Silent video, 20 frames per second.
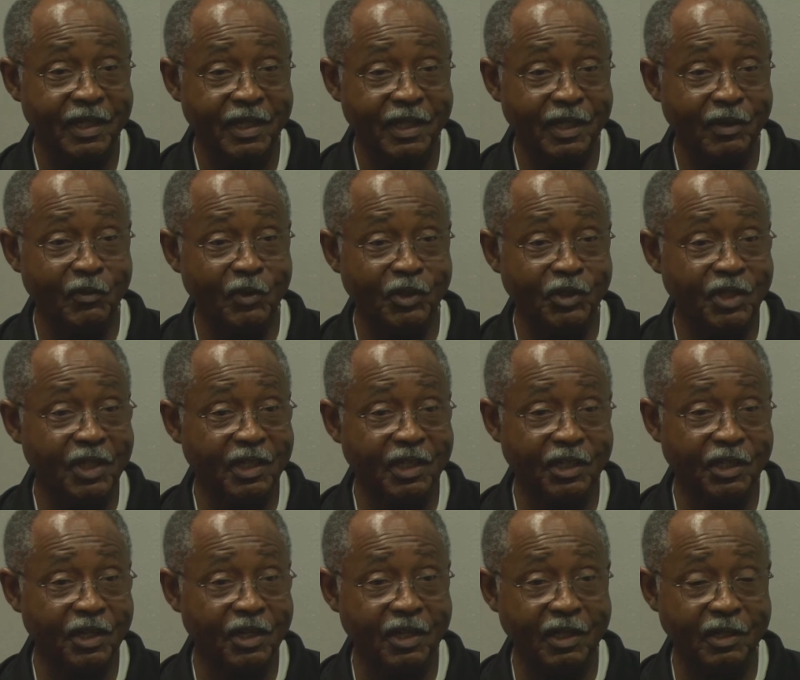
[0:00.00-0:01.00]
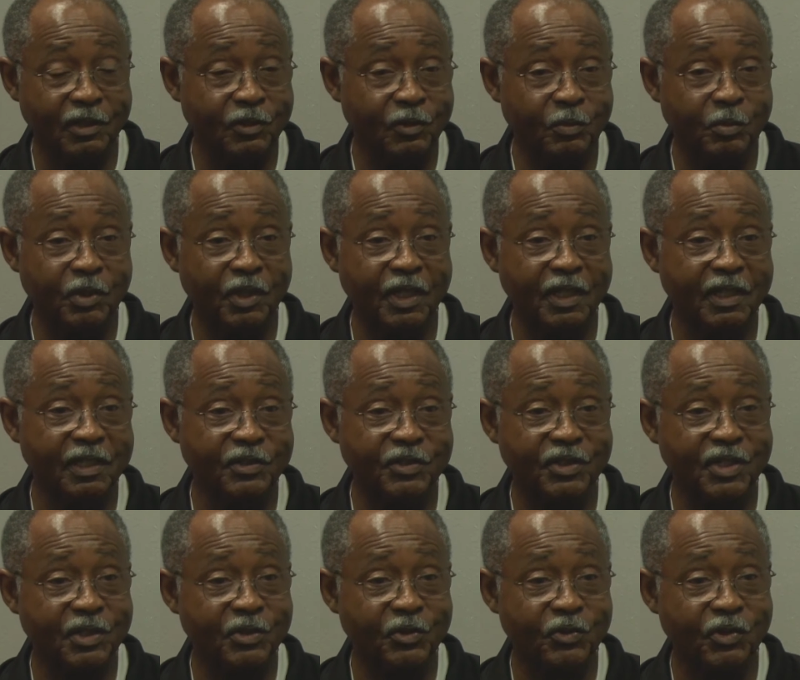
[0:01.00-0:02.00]
even Dick Garrett, who played at
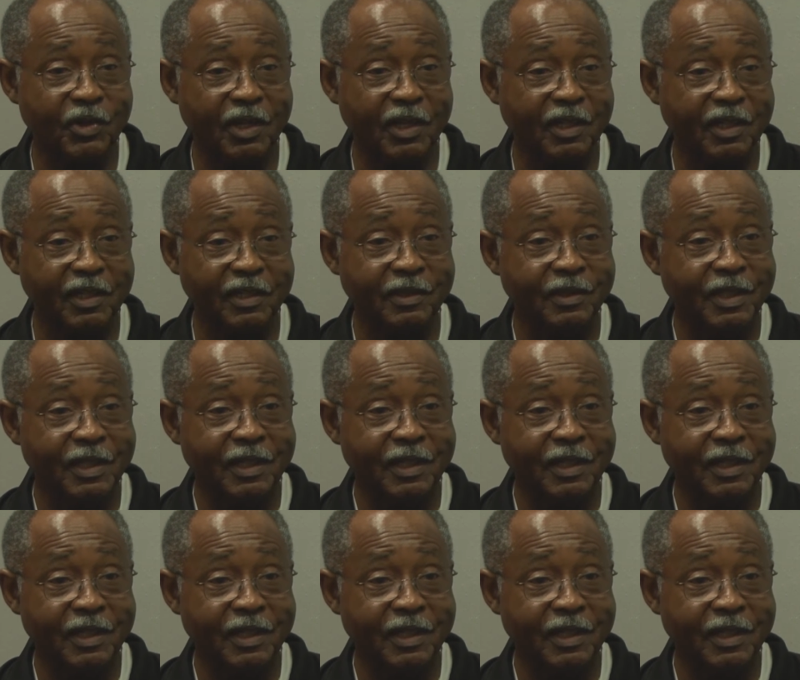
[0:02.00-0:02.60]
Centralia.